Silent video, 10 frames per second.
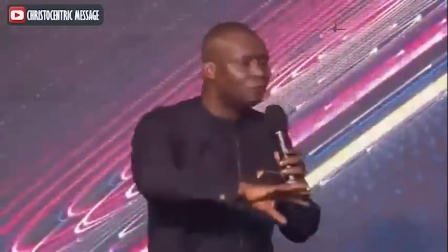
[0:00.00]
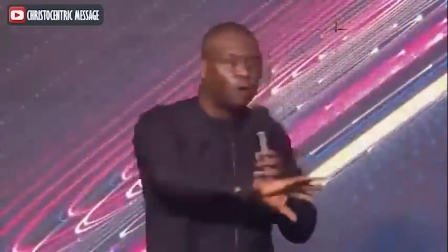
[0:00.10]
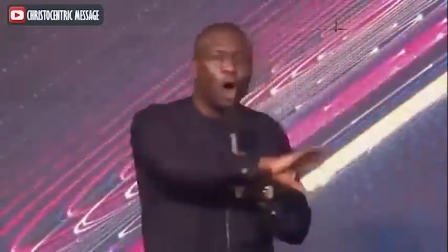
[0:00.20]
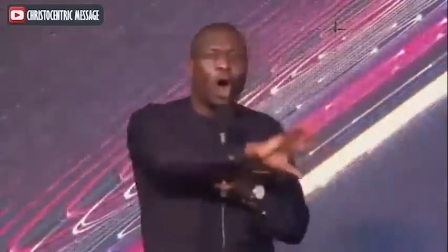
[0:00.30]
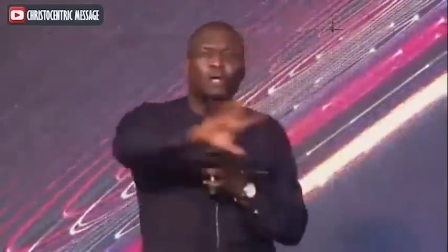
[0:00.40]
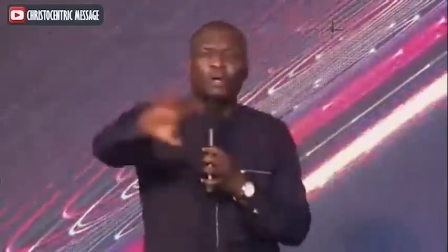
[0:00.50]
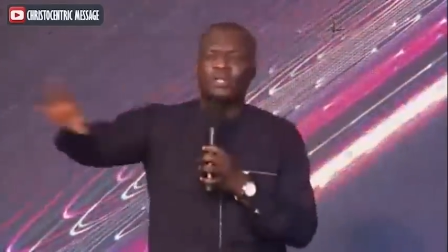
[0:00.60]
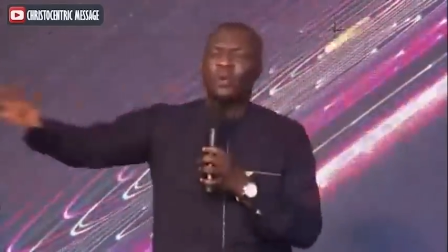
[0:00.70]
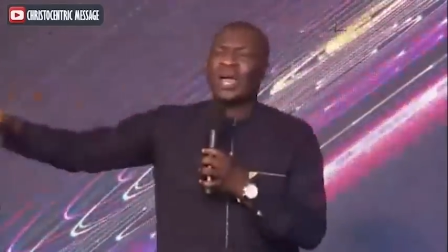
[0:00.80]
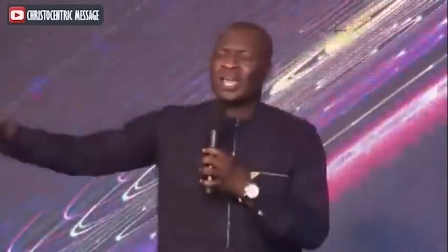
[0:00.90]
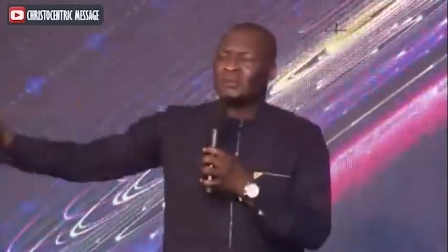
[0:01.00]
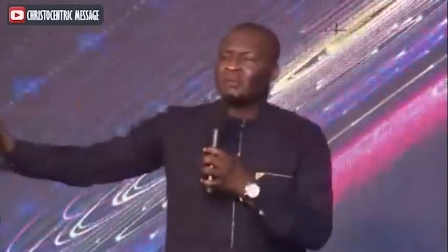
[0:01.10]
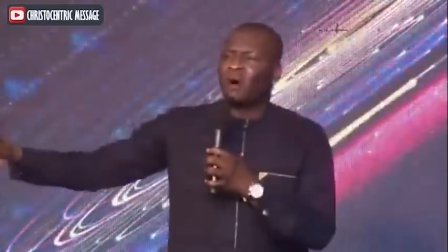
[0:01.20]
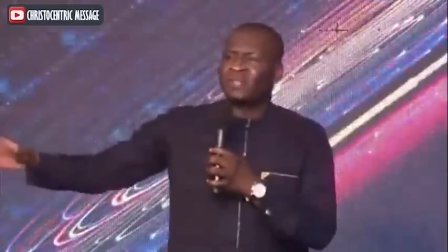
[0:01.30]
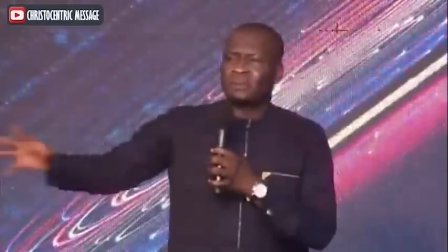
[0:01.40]
for all those who are
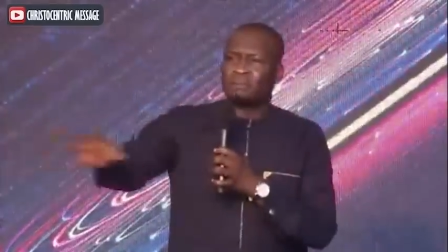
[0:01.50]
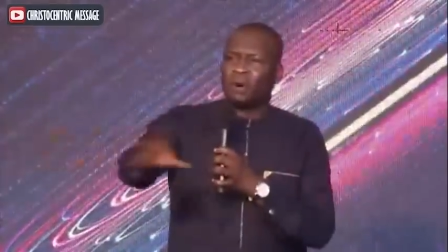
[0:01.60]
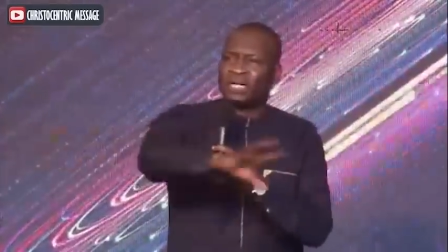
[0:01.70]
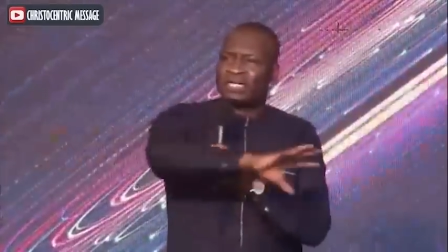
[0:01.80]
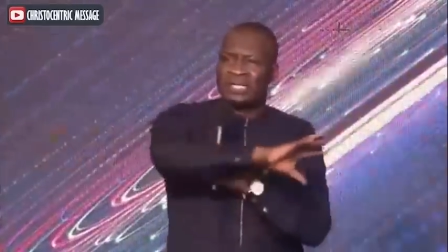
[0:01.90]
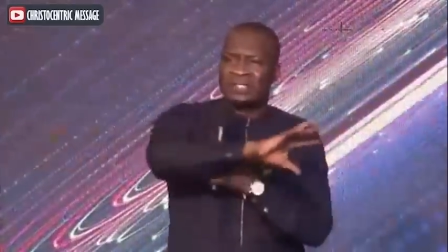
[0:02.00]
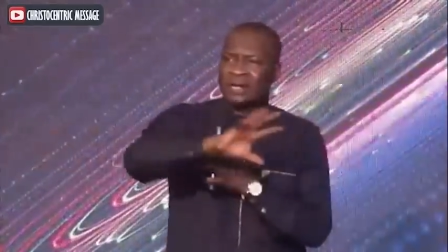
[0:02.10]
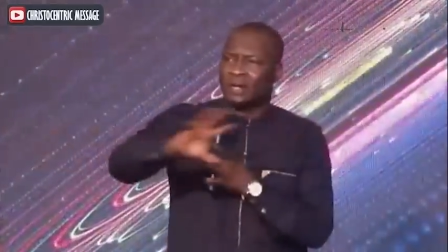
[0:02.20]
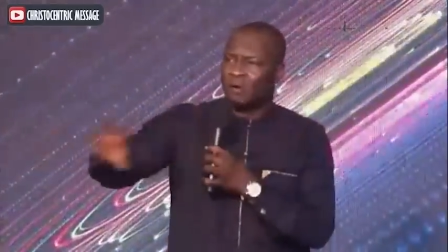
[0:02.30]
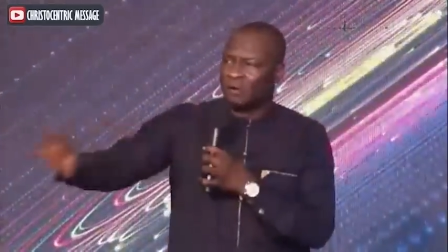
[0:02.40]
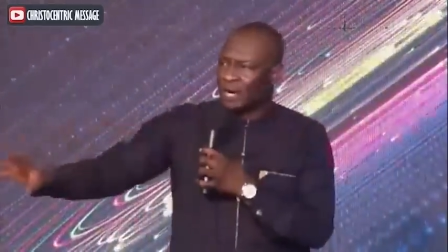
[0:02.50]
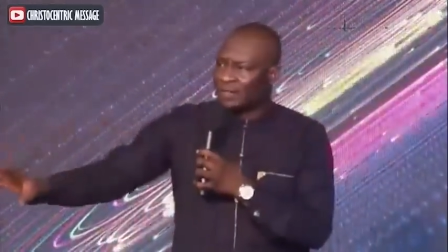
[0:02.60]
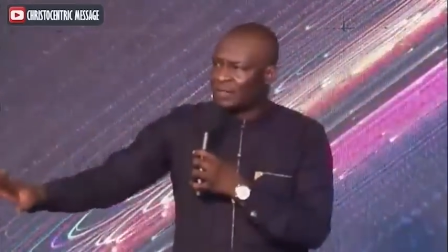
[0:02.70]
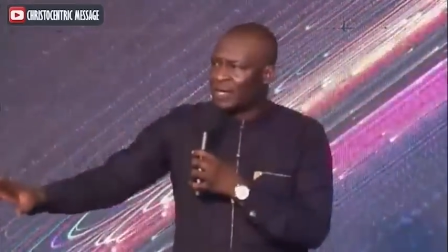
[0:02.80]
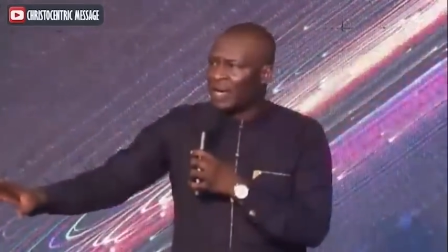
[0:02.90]
involved in politics and
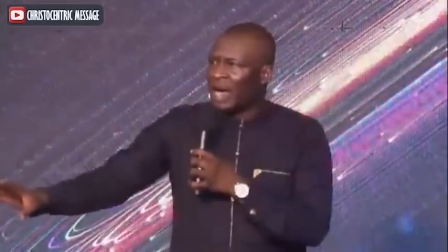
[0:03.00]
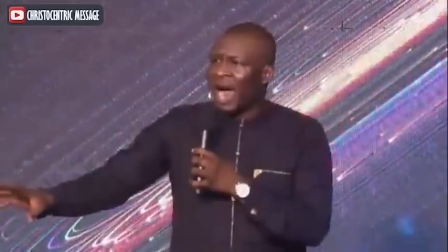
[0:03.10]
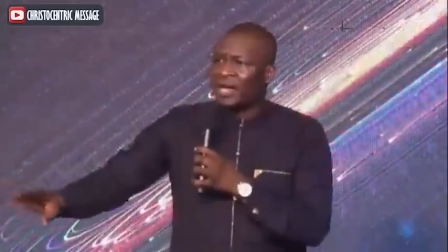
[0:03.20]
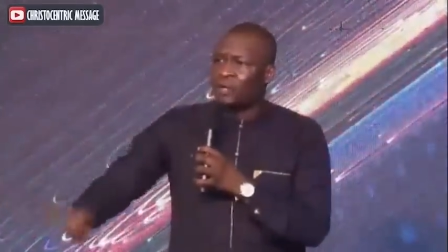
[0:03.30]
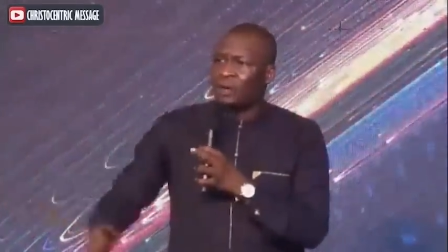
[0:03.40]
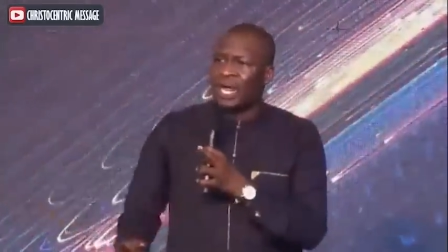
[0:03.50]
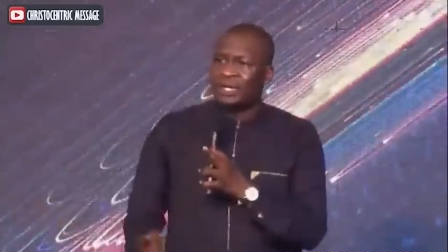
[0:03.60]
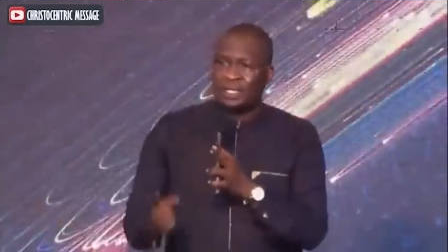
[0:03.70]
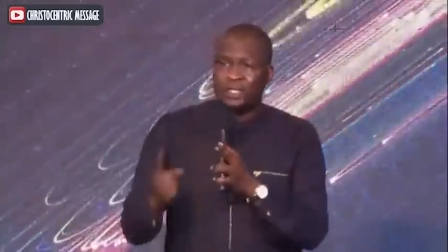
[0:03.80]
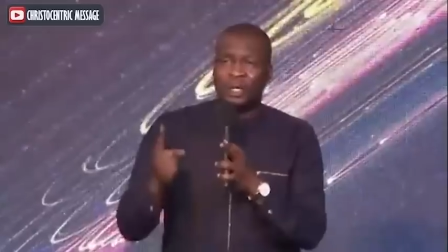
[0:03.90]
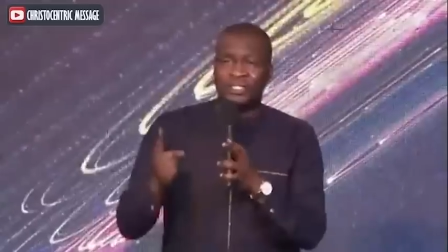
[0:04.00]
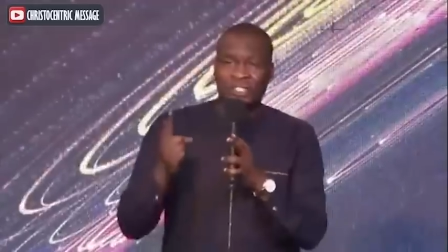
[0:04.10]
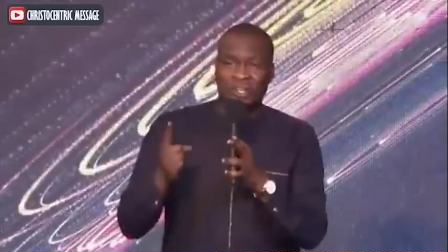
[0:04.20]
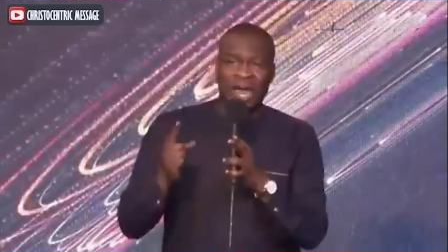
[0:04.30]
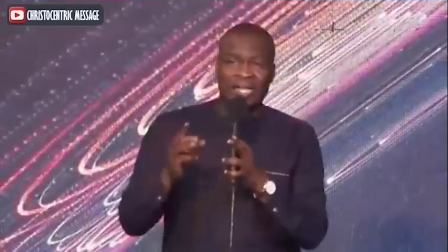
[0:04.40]
governance i know that the church
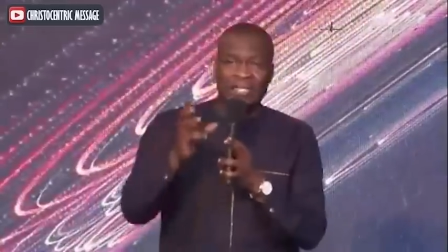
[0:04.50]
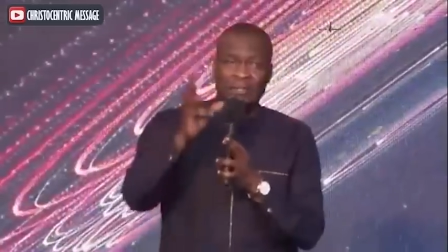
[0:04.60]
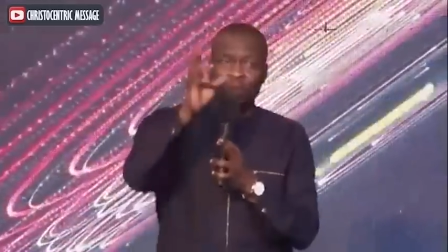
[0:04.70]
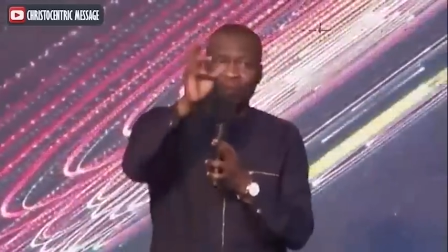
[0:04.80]
is rising